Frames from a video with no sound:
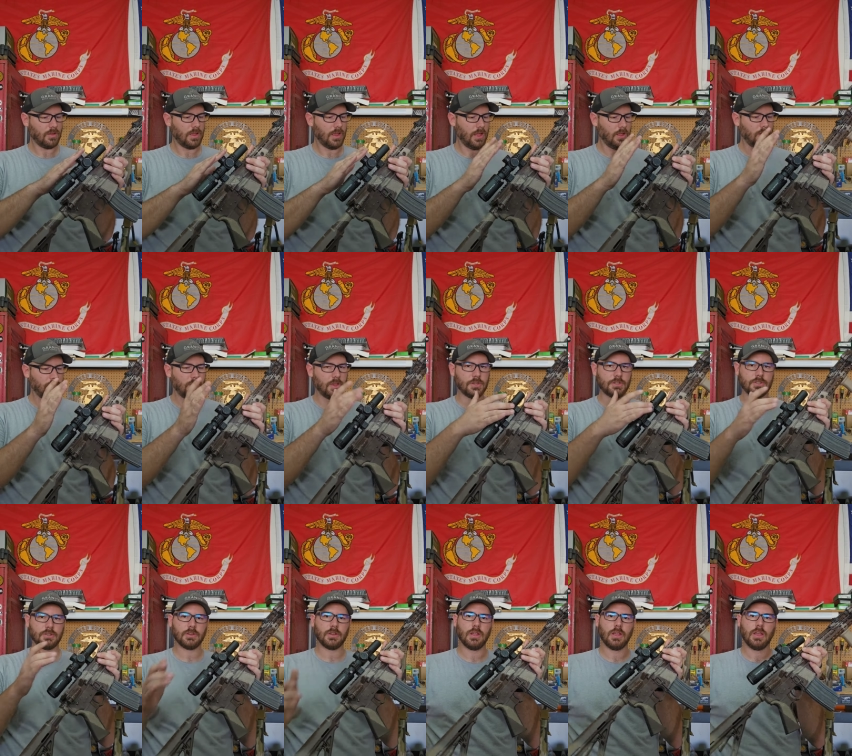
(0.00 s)
elevation
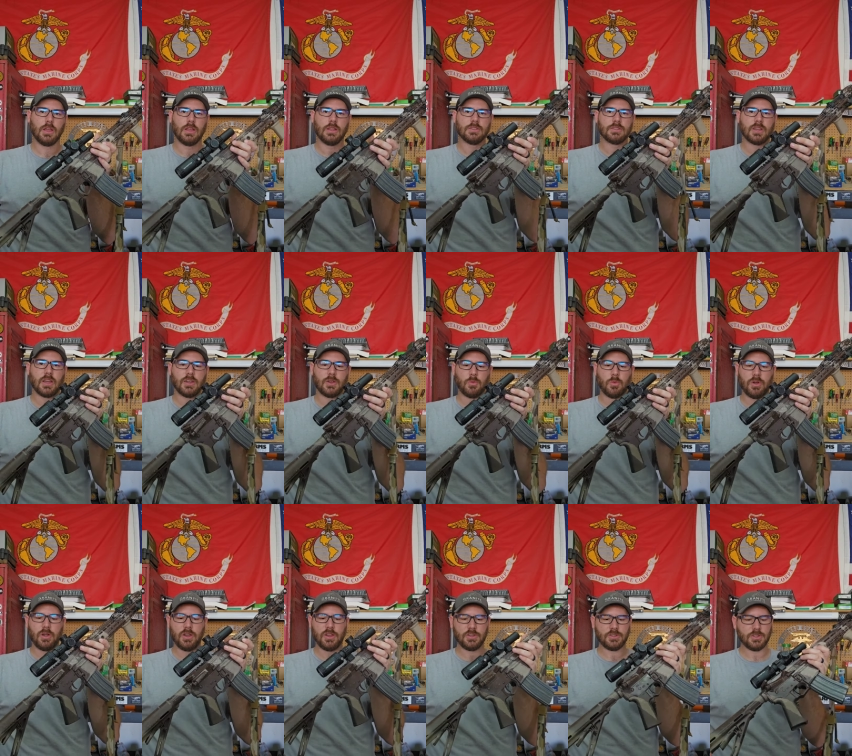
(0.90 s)
it's got the
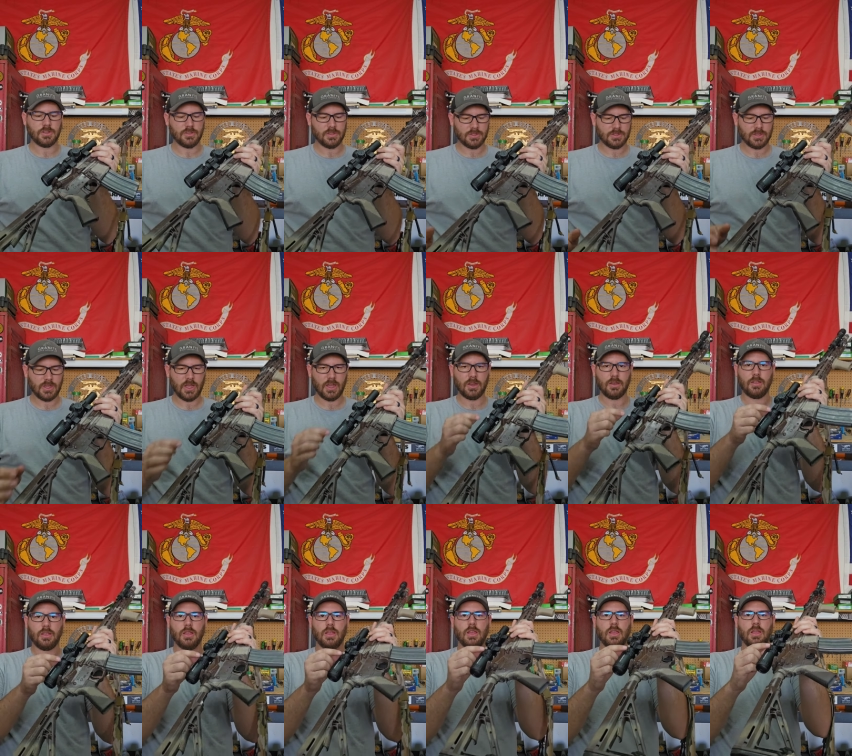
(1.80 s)
wooden hinge on this side.
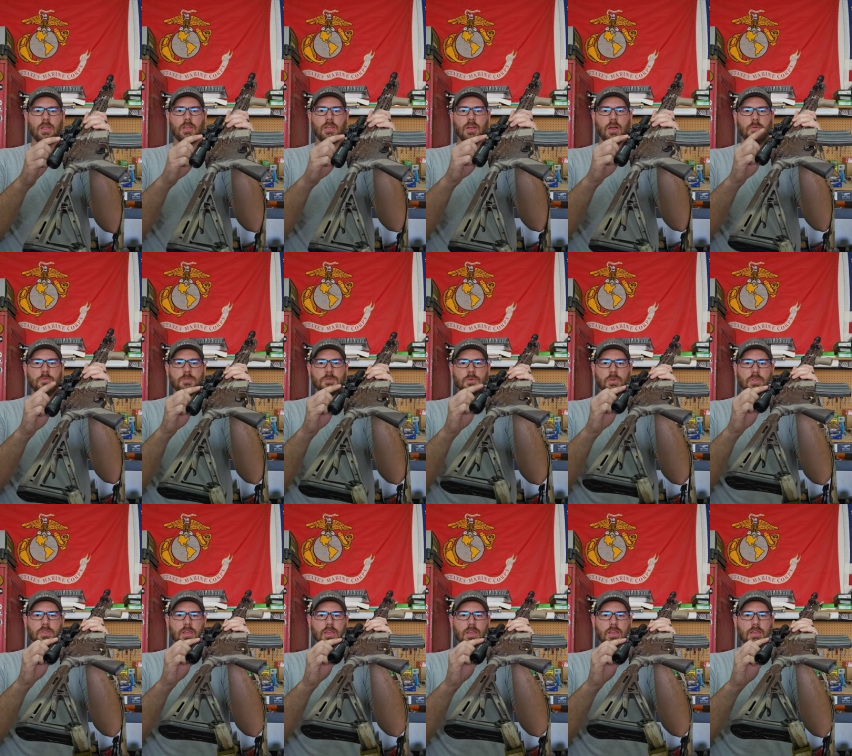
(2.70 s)
Comes with
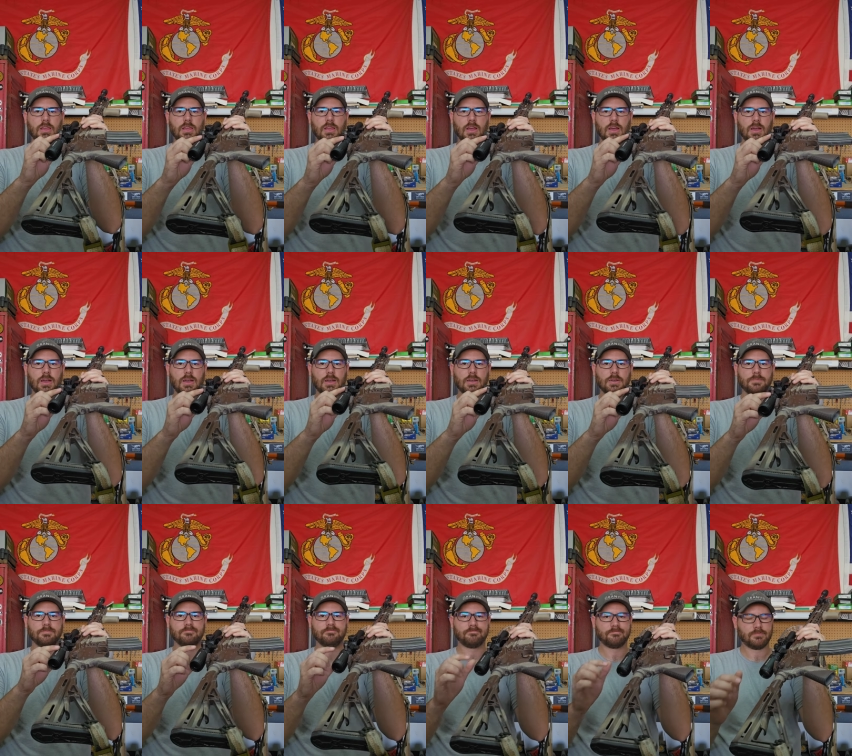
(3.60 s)
a um,
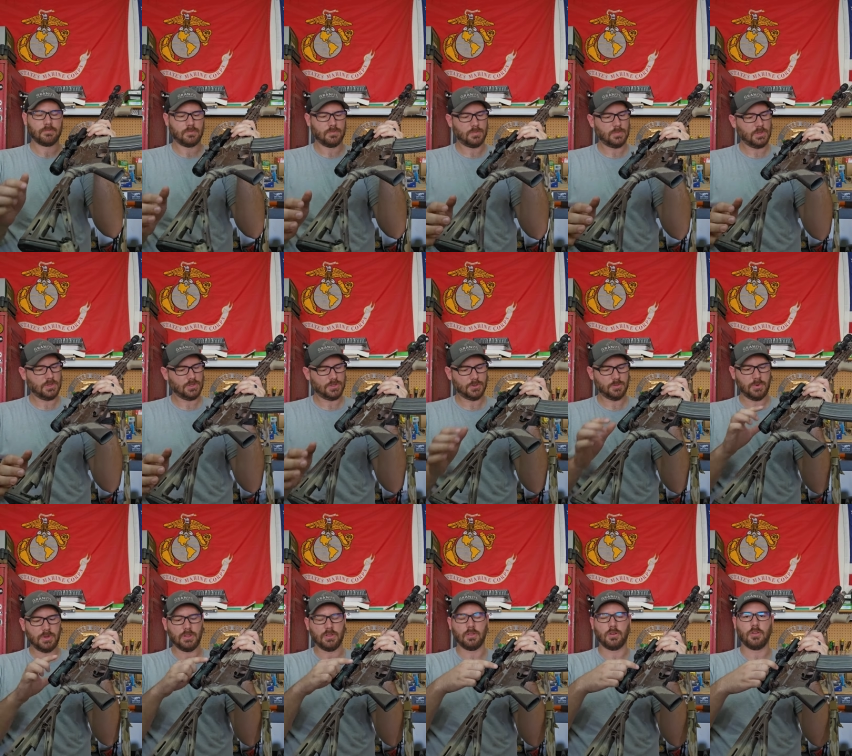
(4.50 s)

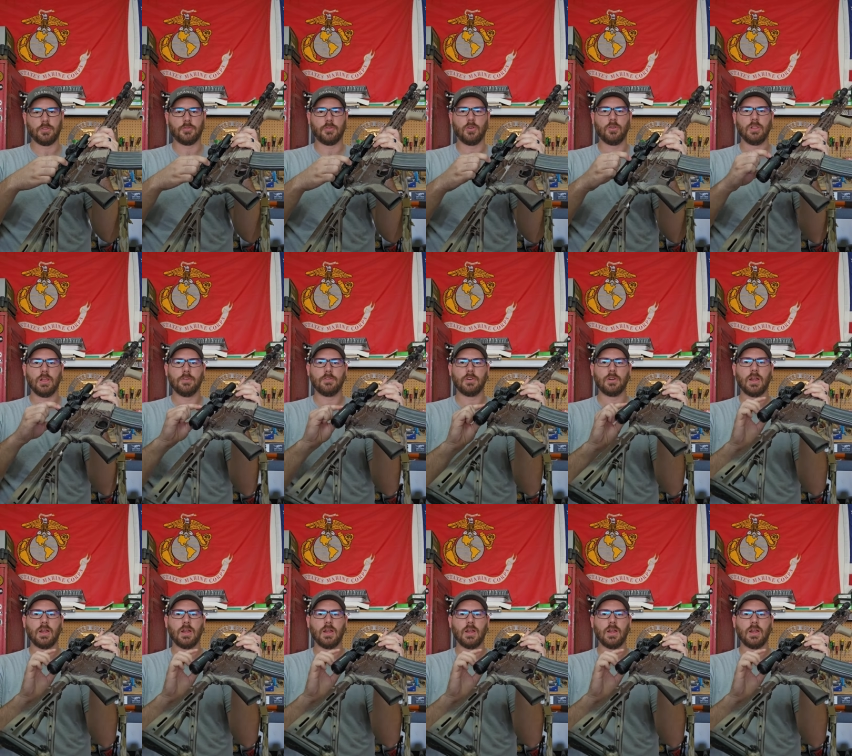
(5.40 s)
sweet little throw lever.